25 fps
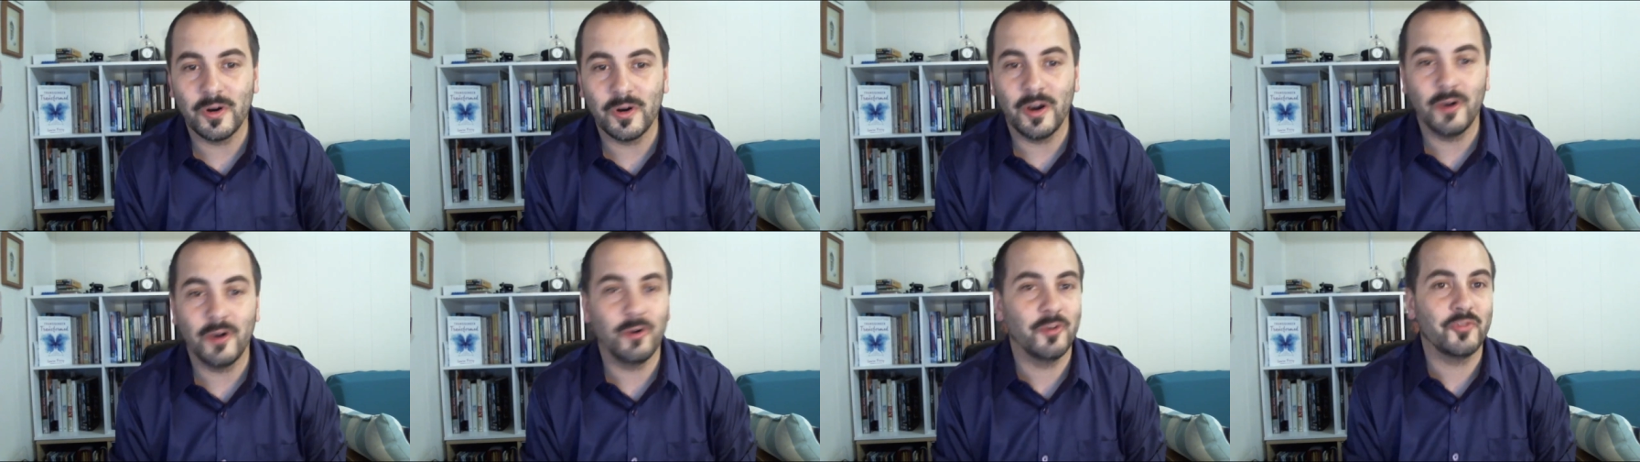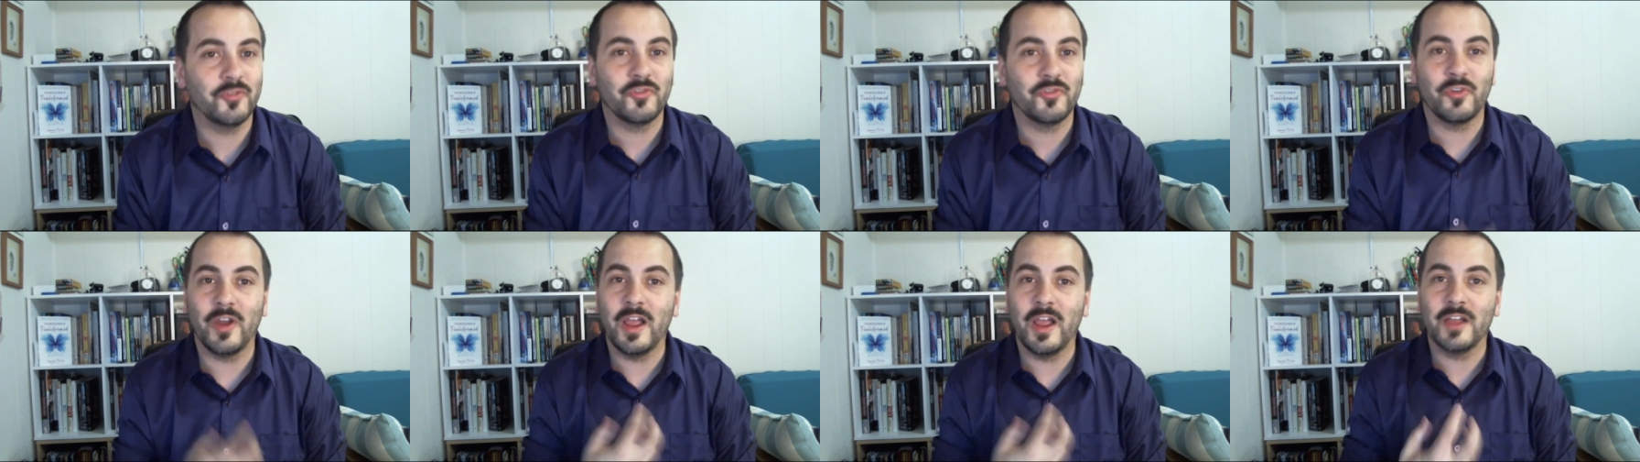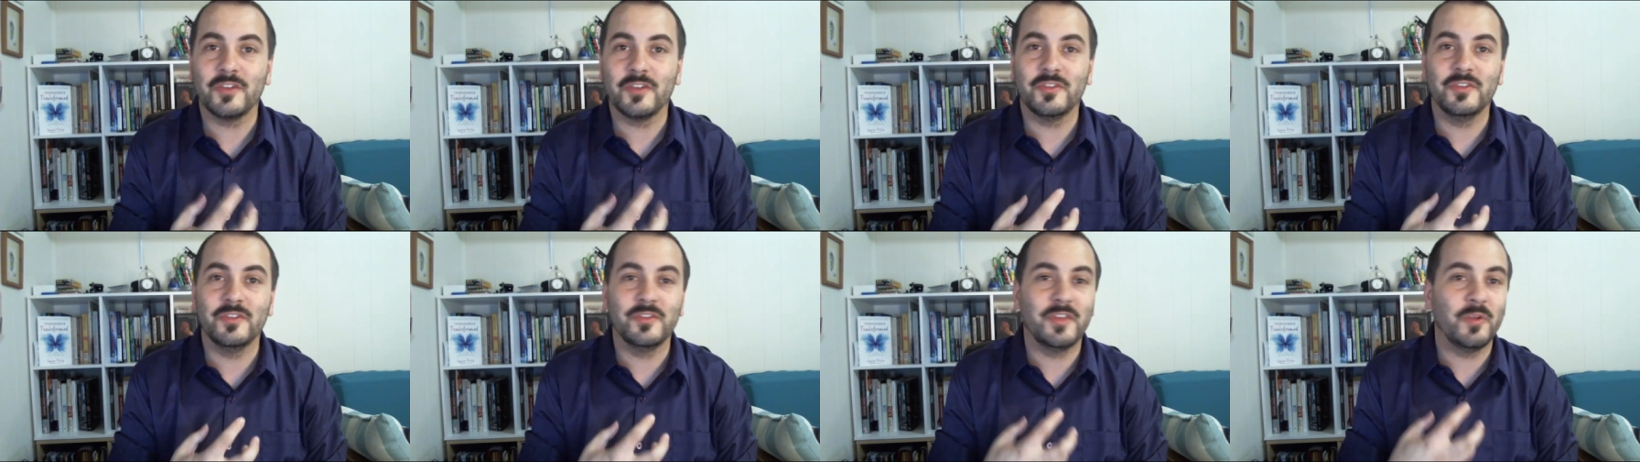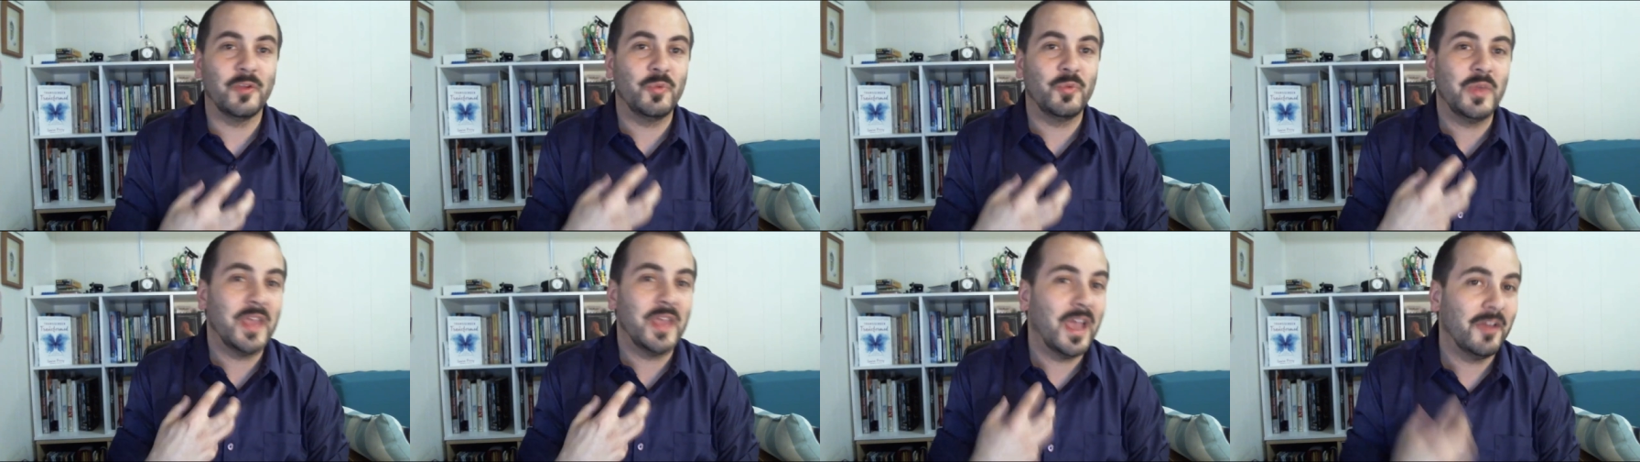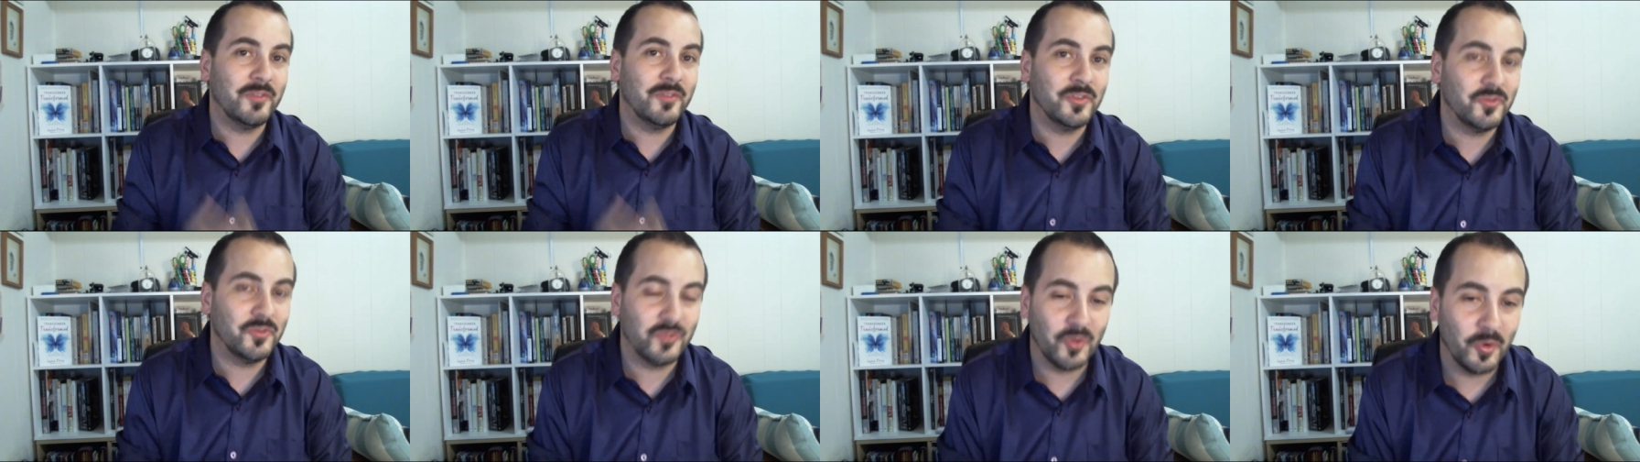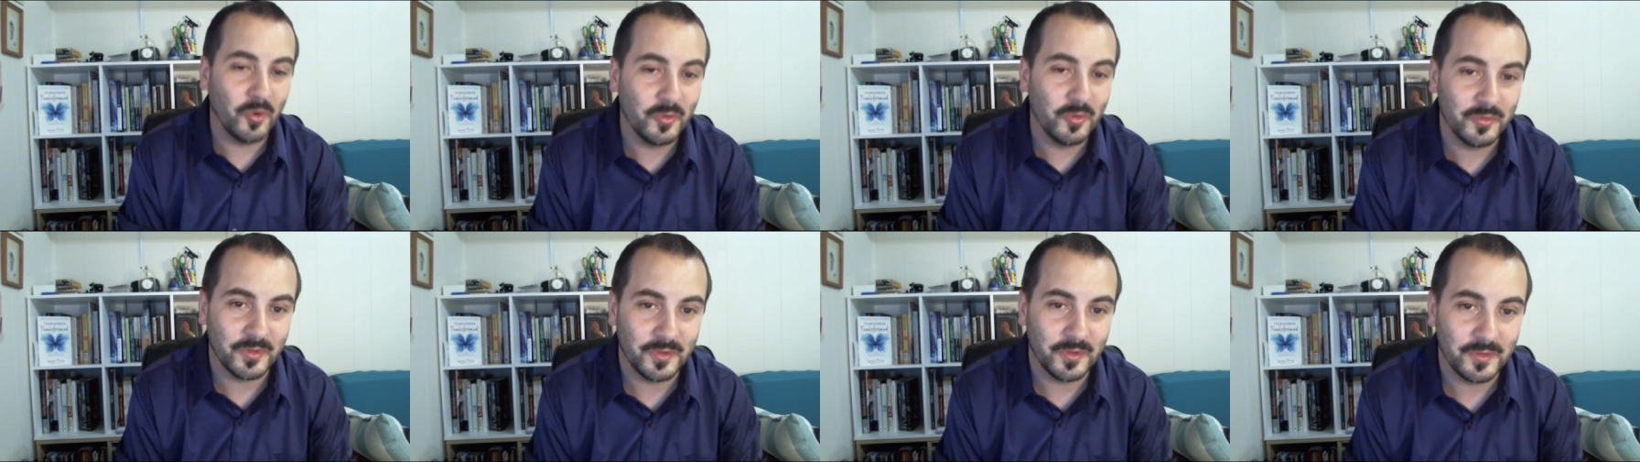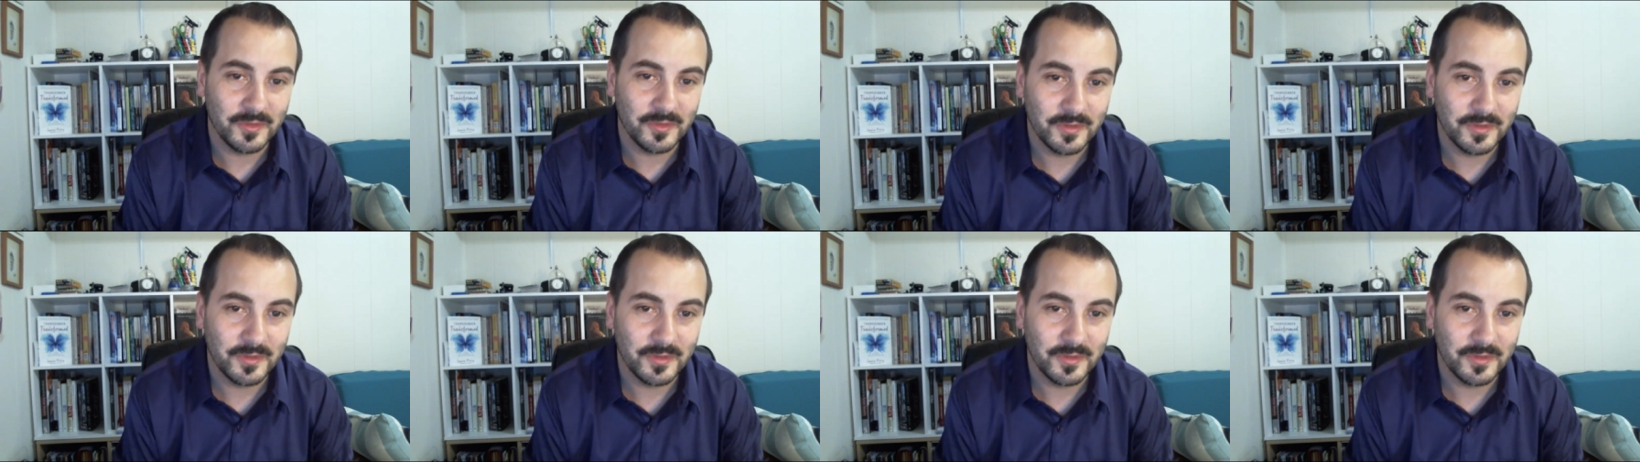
our attractions that we haven't chosen.